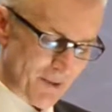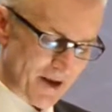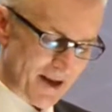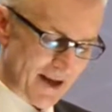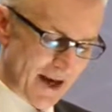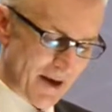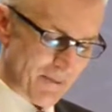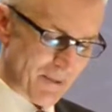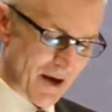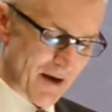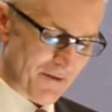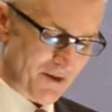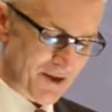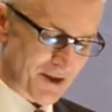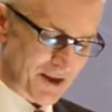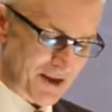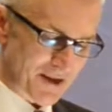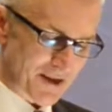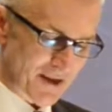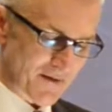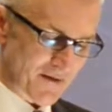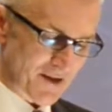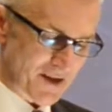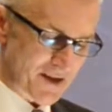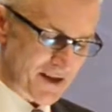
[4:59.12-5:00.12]
became
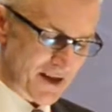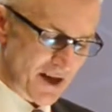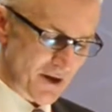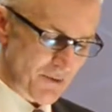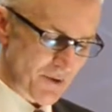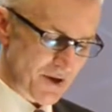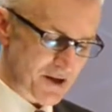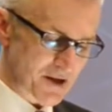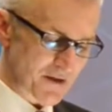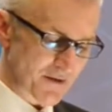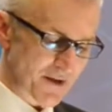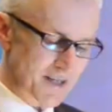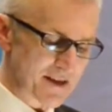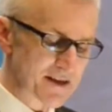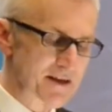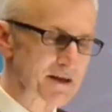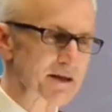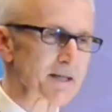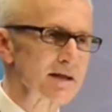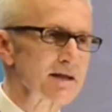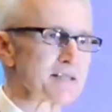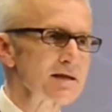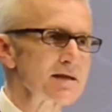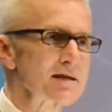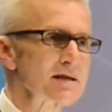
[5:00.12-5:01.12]
evident in the series of
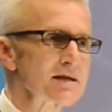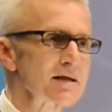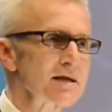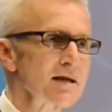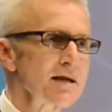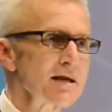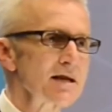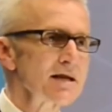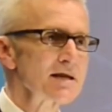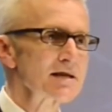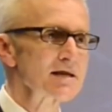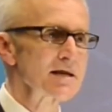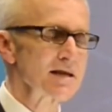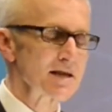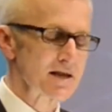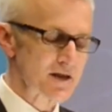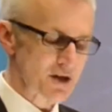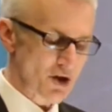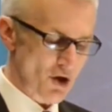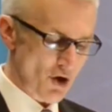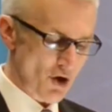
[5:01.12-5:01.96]
incidents since